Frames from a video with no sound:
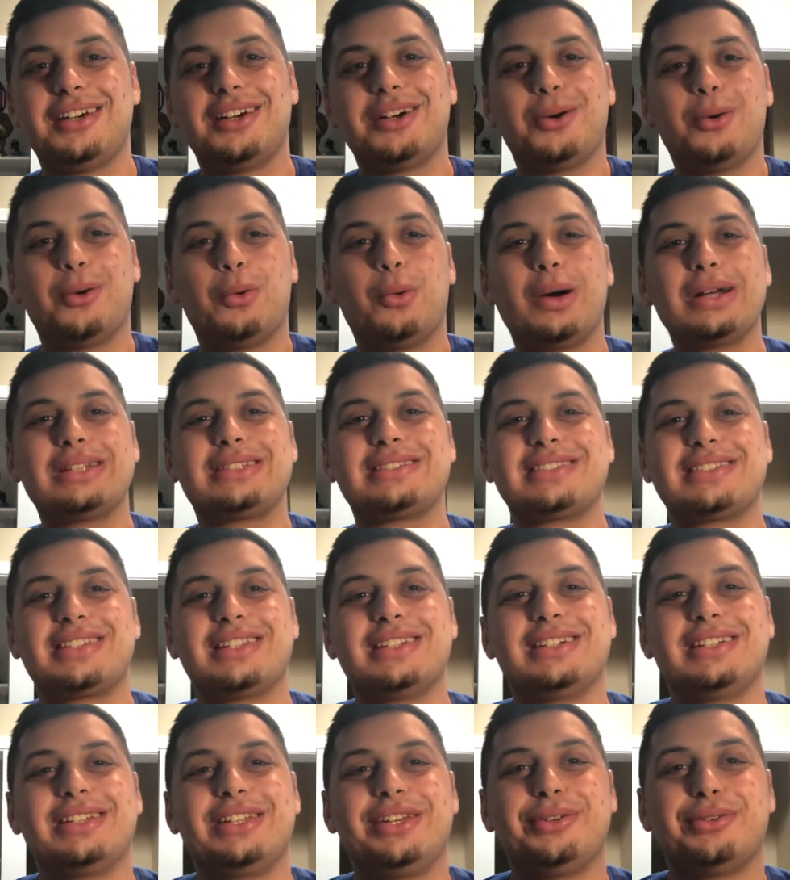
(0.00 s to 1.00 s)
What's
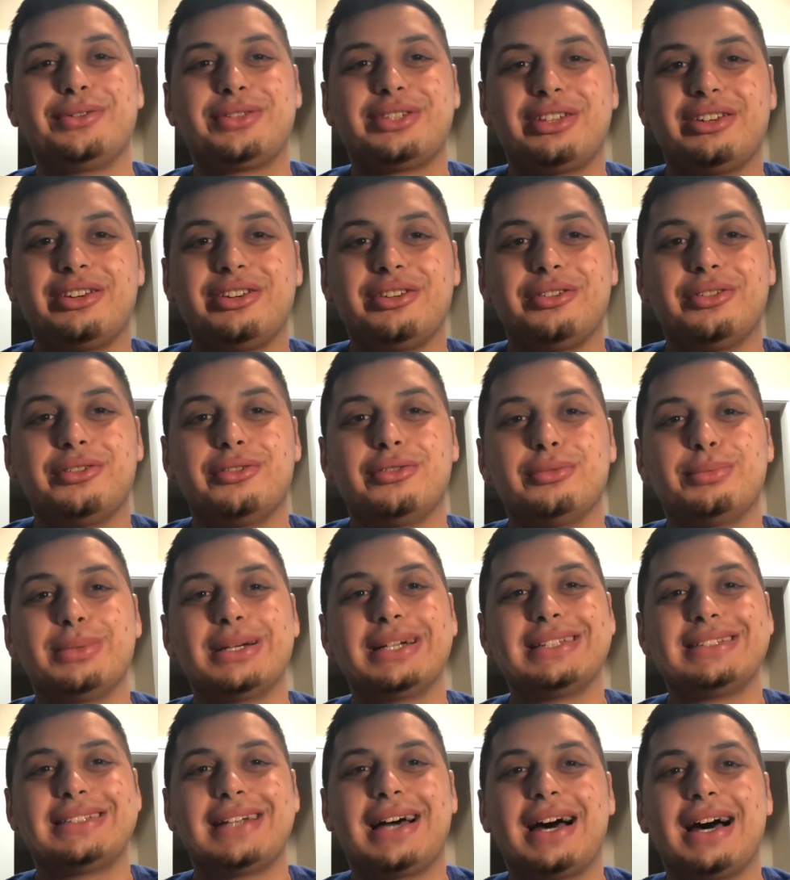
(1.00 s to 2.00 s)
good, YouTube?
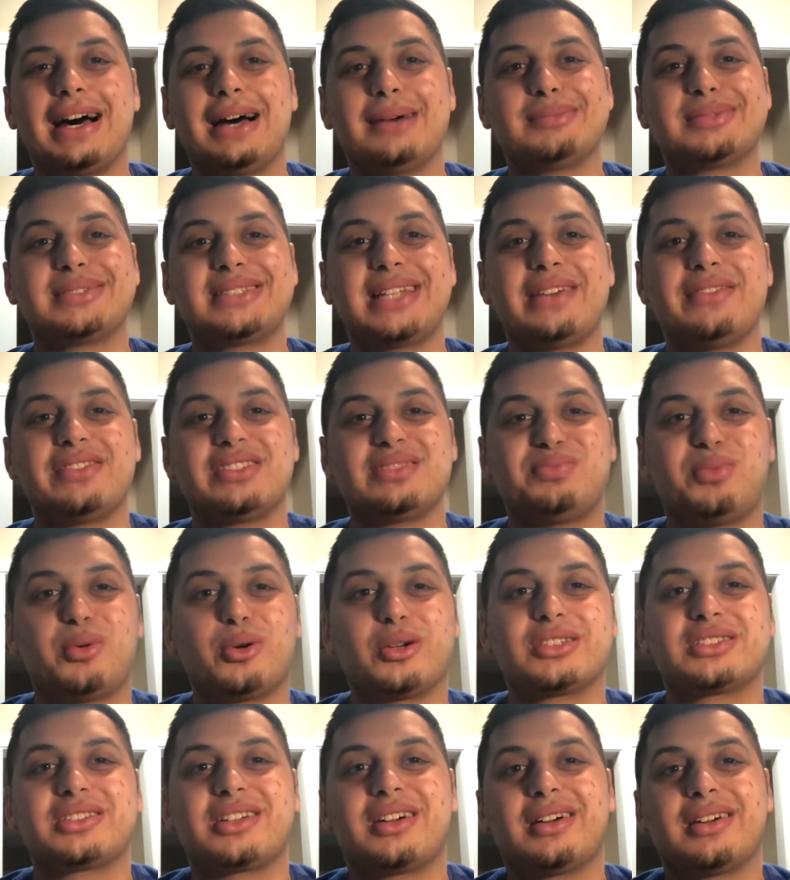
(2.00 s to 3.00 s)
Dom, Staven
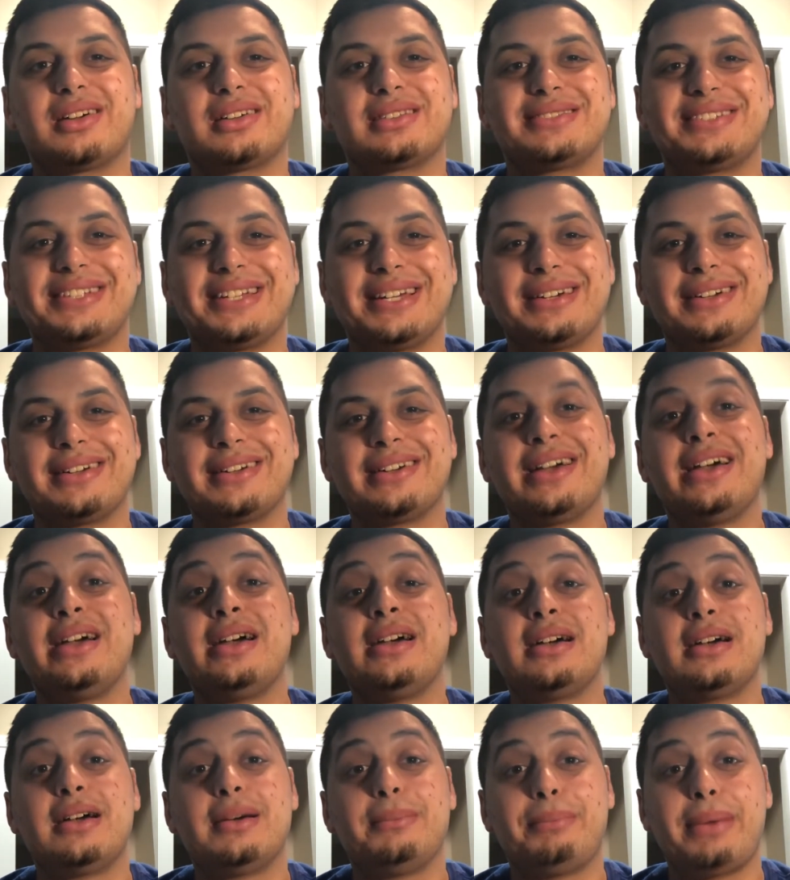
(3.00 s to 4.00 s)
Sports Cards here,
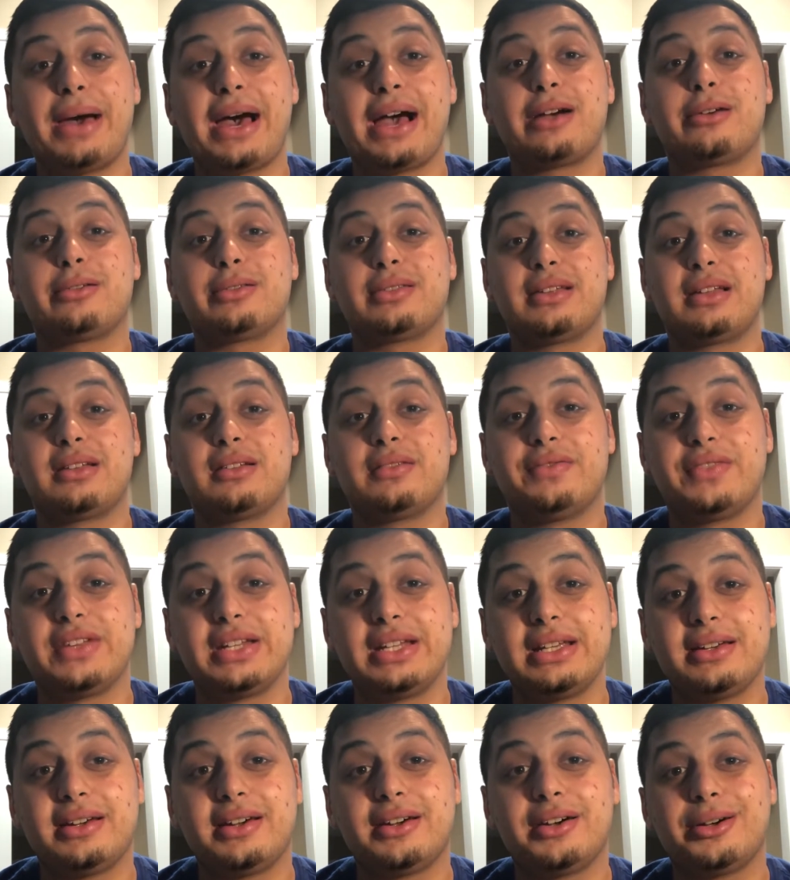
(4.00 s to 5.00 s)
back with another
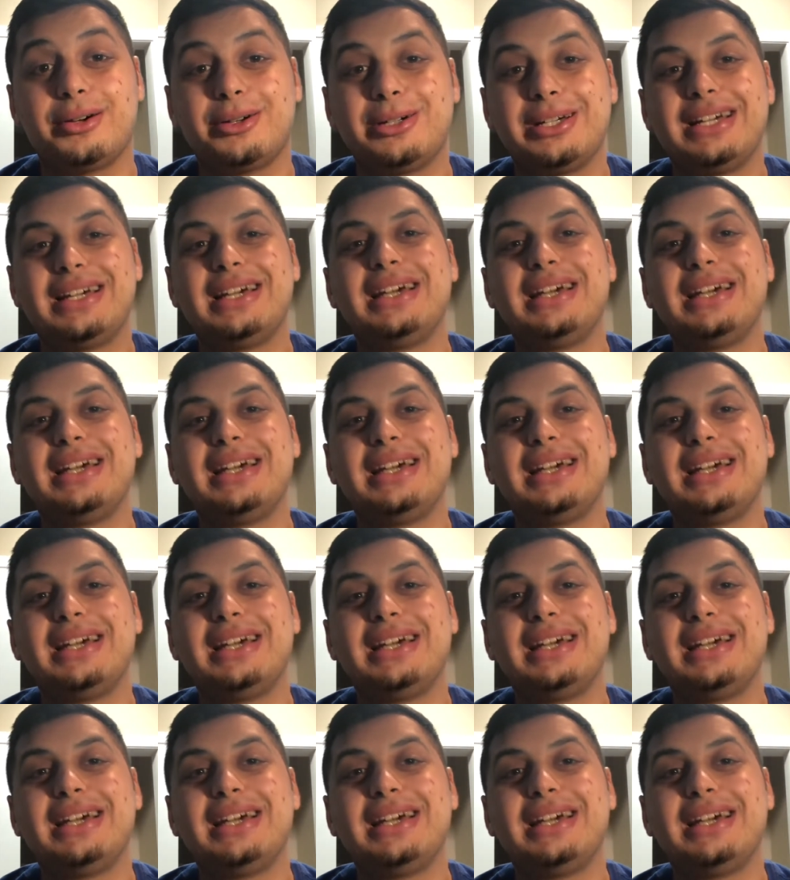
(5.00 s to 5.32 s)
video.